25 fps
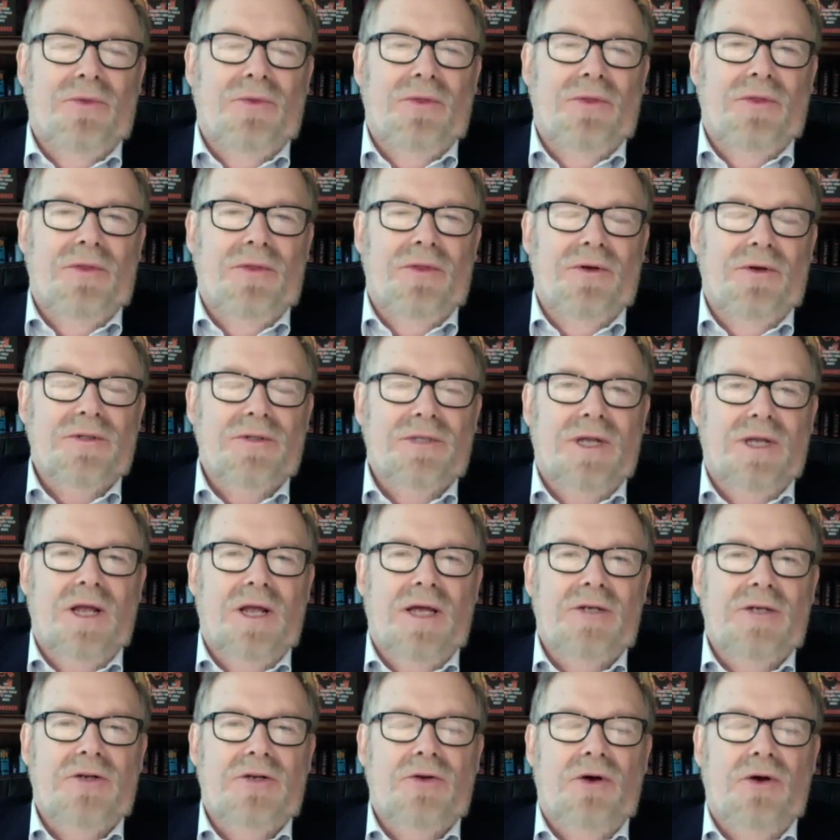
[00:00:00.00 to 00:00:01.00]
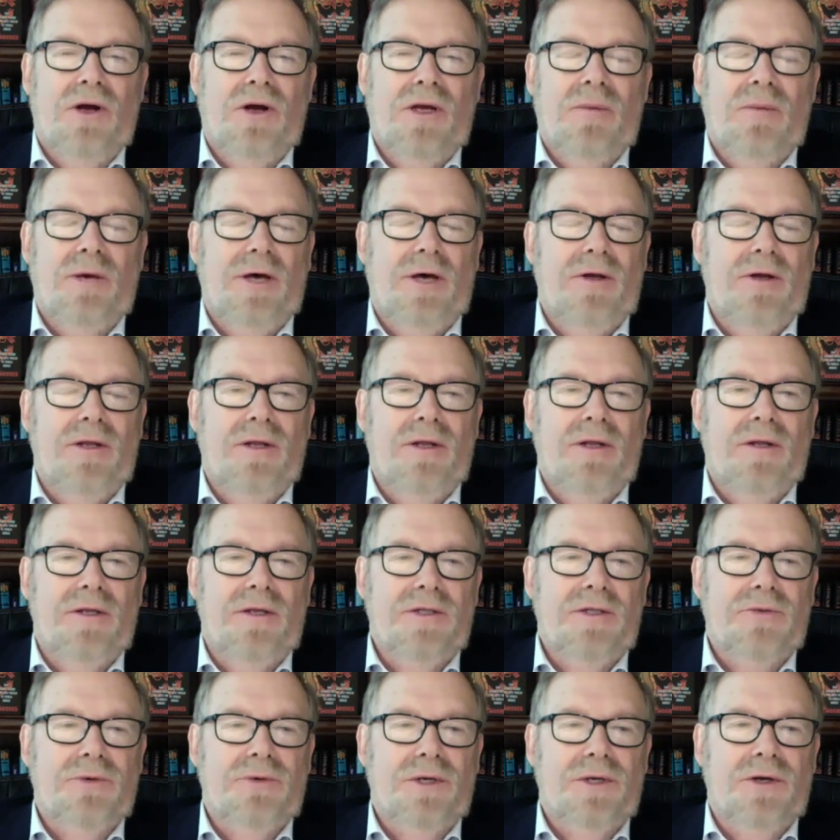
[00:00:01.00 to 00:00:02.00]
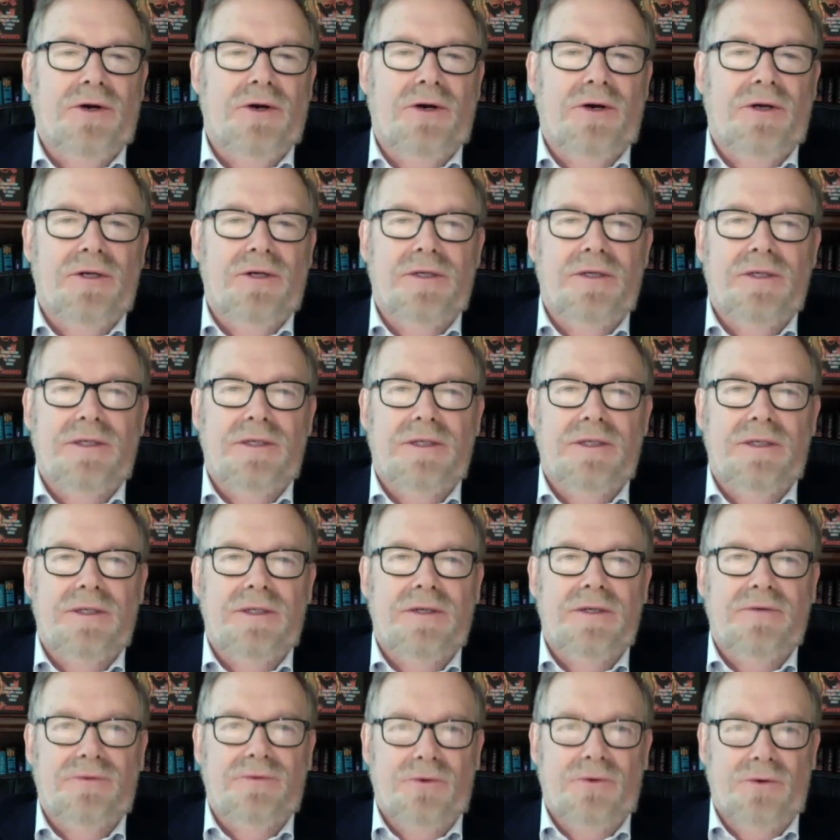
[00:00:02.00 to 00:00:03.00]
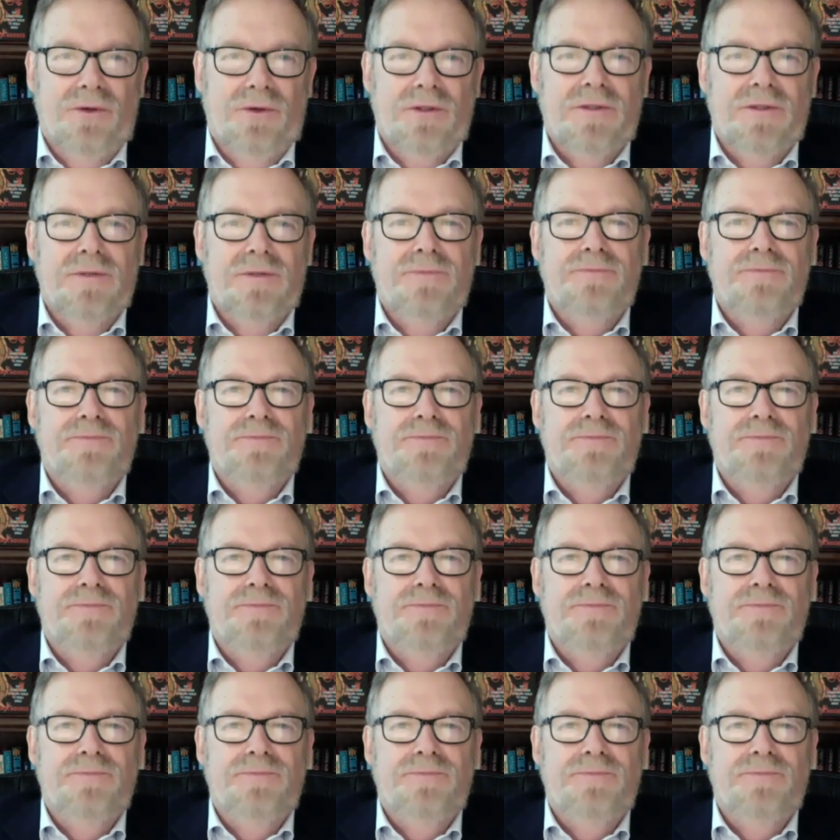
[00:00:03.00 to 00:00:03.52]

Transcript: There's a lot to talk about in this regard, of course.